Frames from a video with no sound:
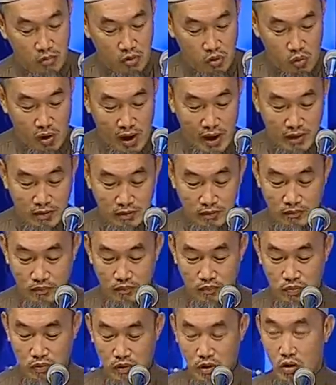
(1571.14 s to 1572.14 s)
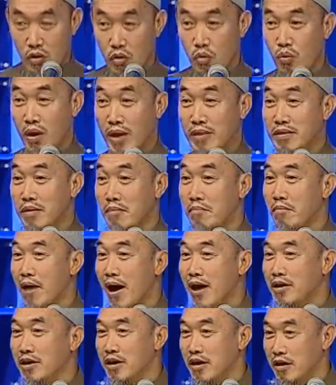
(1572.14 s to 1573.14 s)
Number one, when the
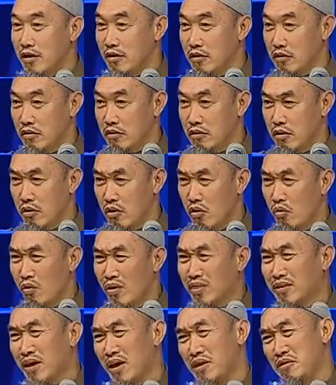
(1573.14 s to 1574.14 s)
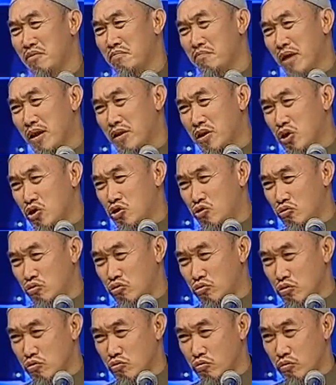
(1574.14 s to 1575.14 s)
money, what can the money
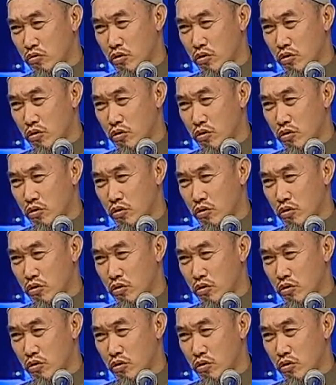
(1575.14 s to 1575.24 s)
do to